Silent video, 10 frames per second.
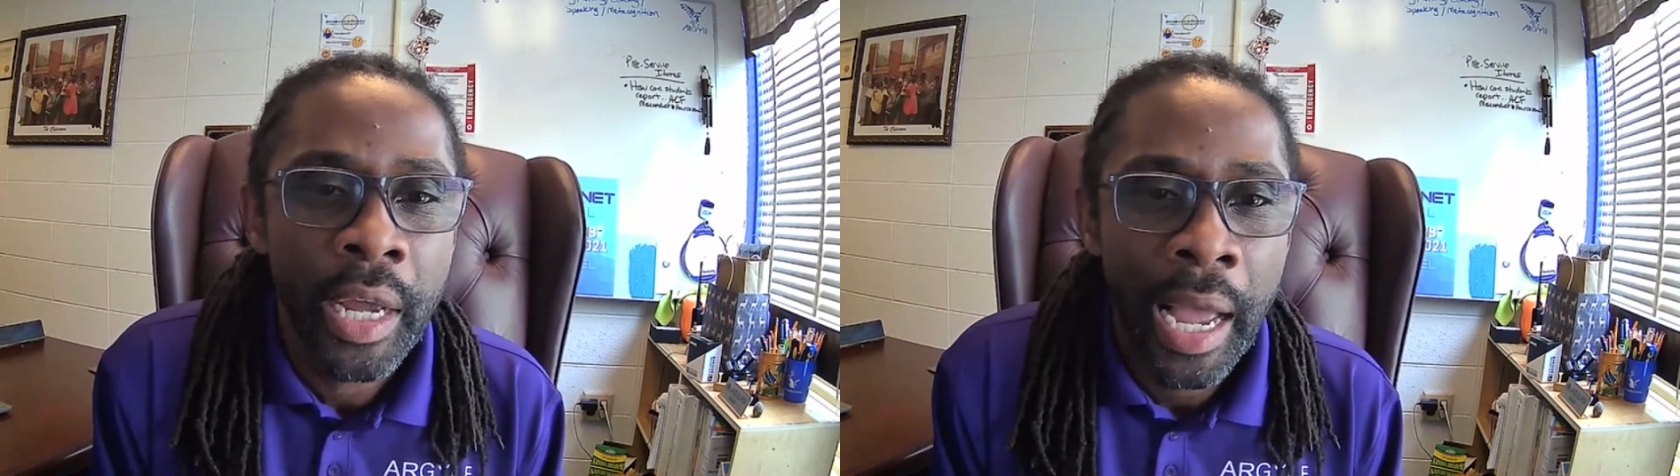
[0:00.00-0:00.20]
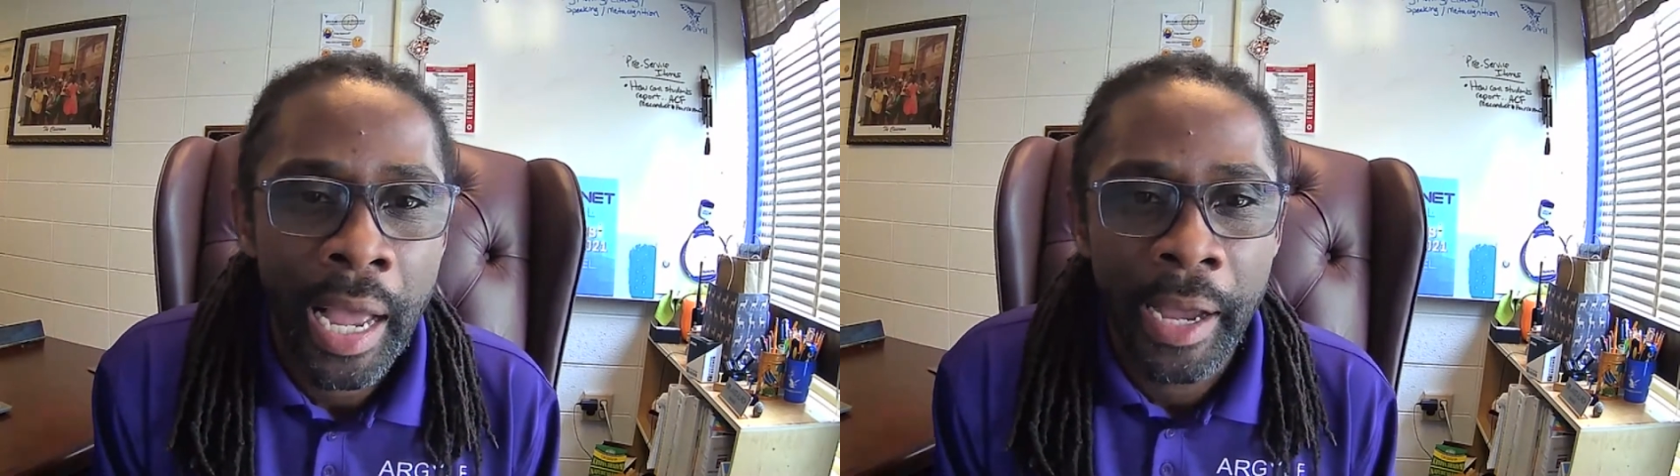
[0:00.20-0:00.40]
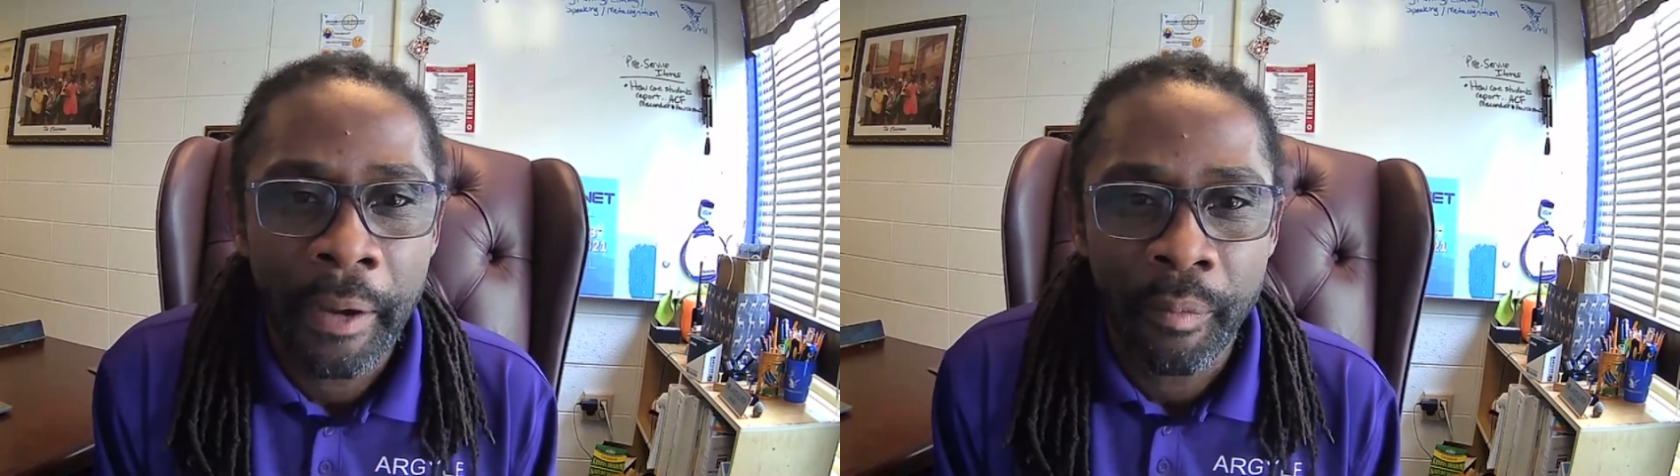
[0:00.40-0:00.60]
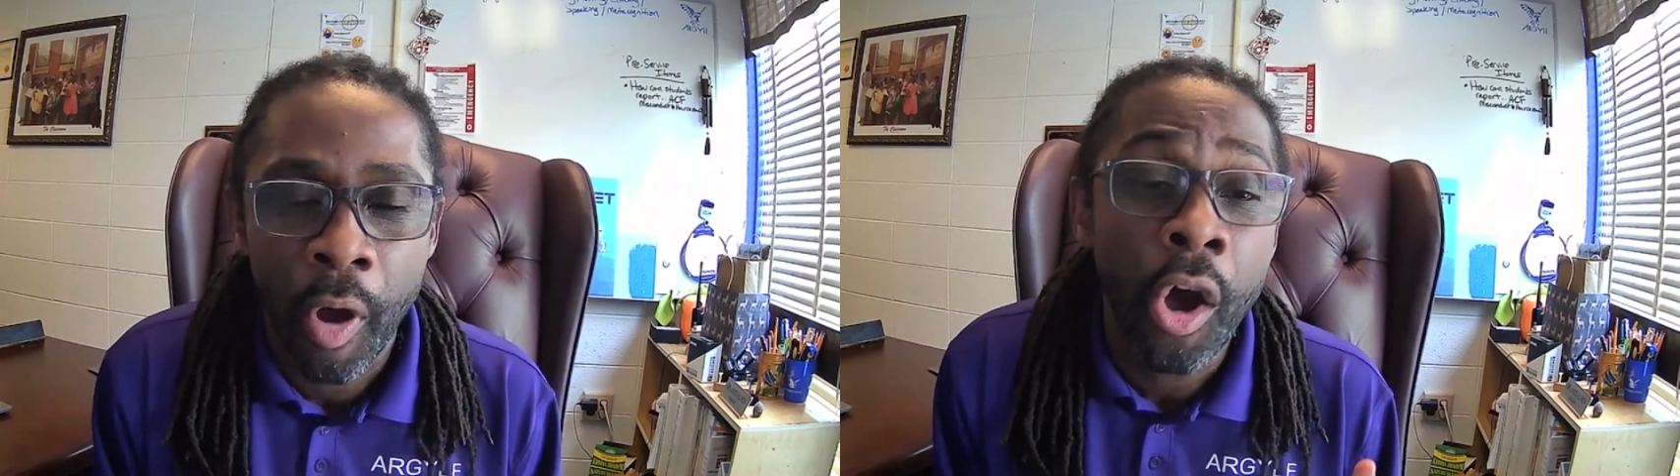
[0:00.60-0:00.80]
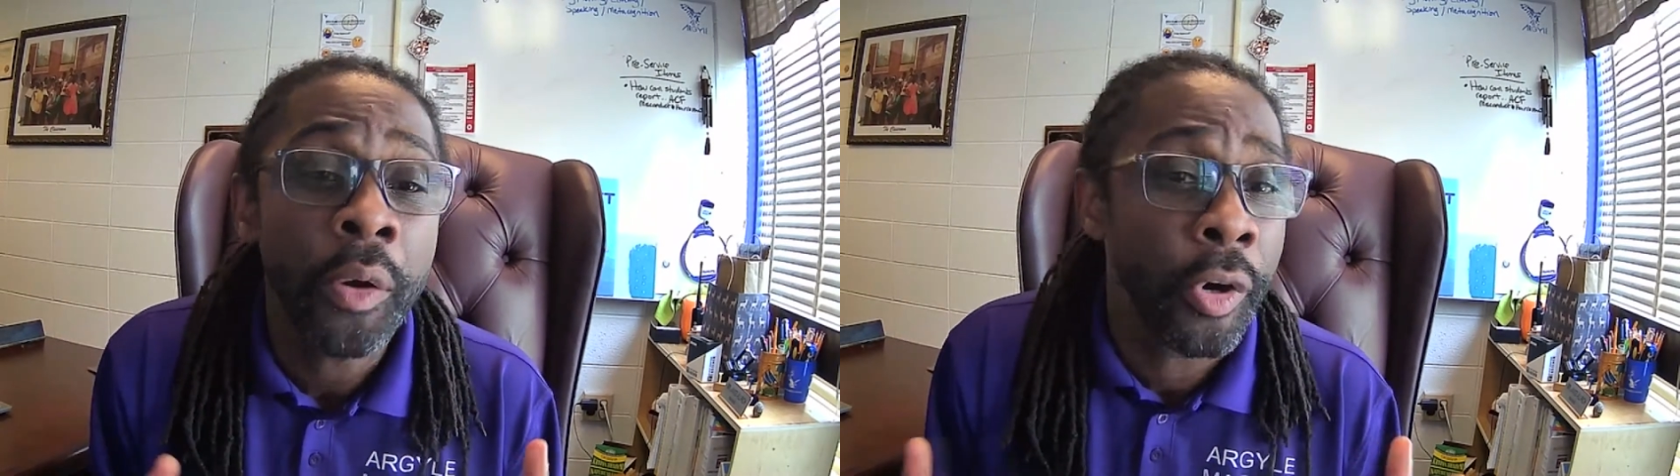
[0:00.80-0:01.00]

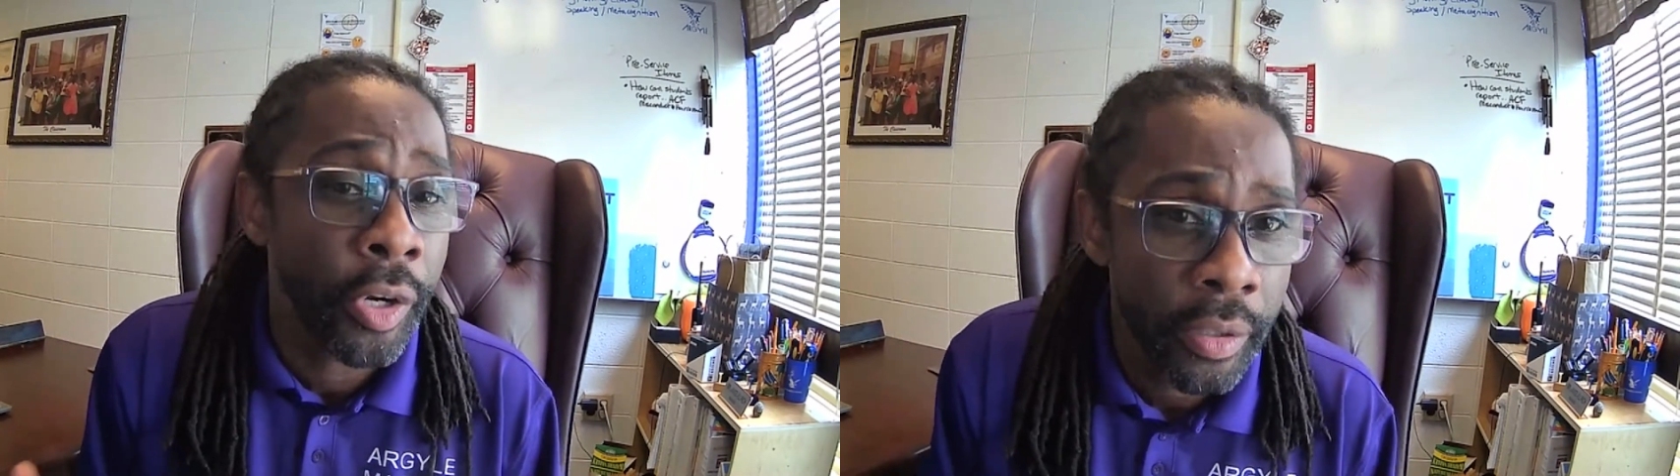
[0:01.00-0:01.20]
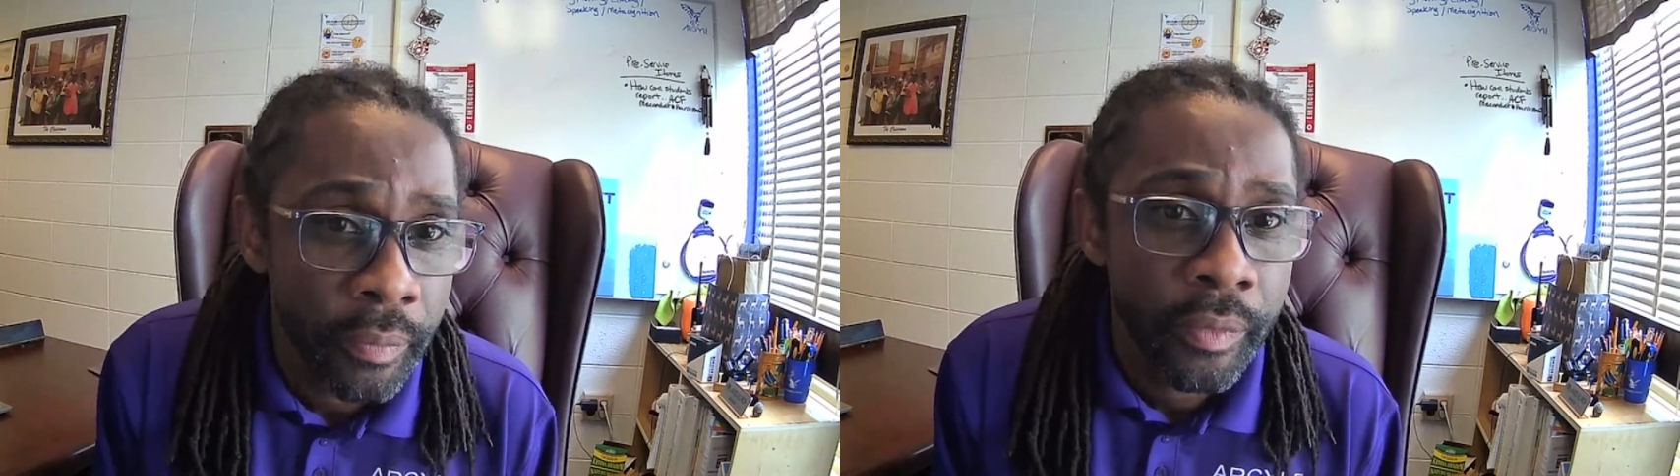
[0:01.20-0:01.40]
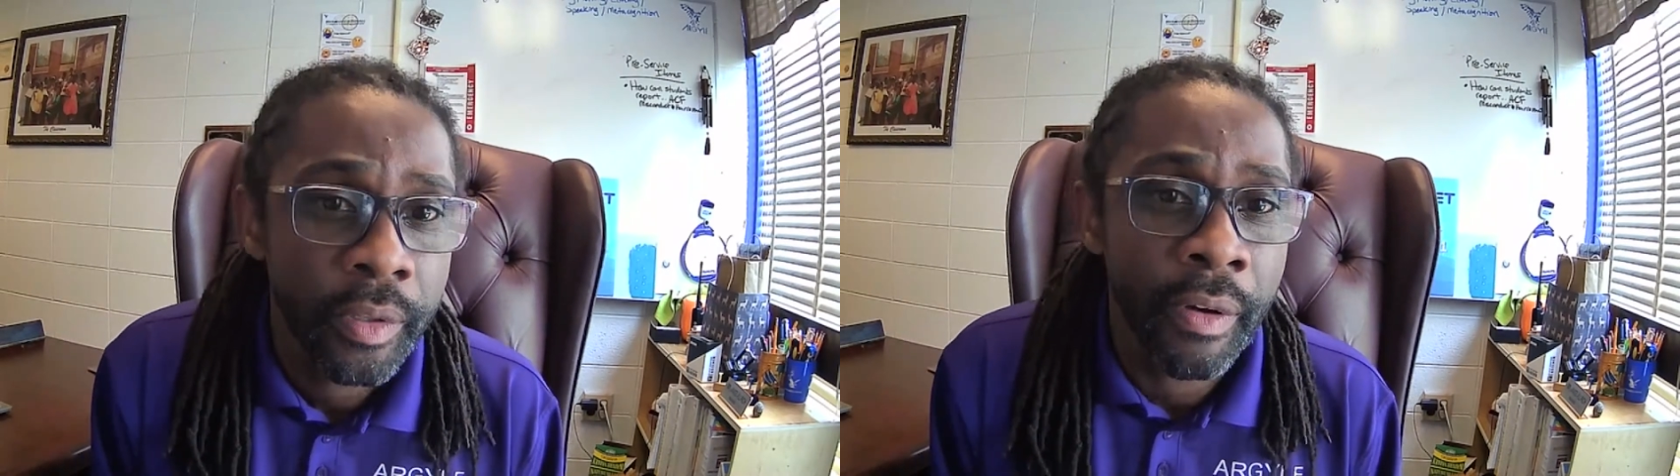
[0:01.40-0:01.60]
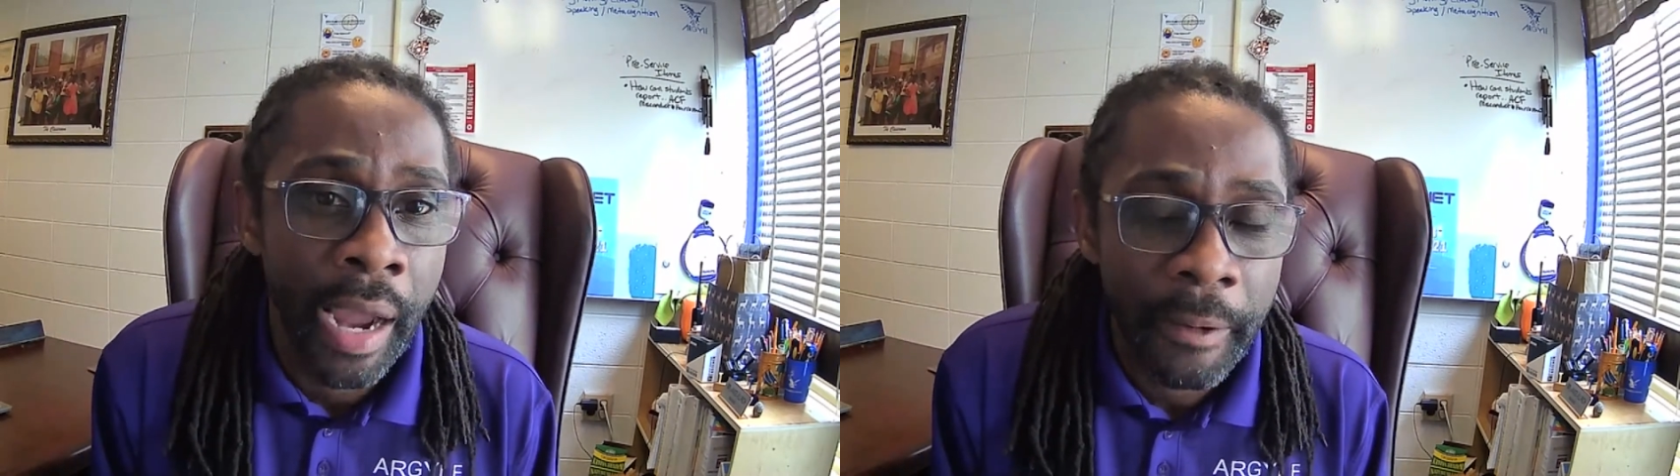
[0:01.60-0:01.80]
Onward, right?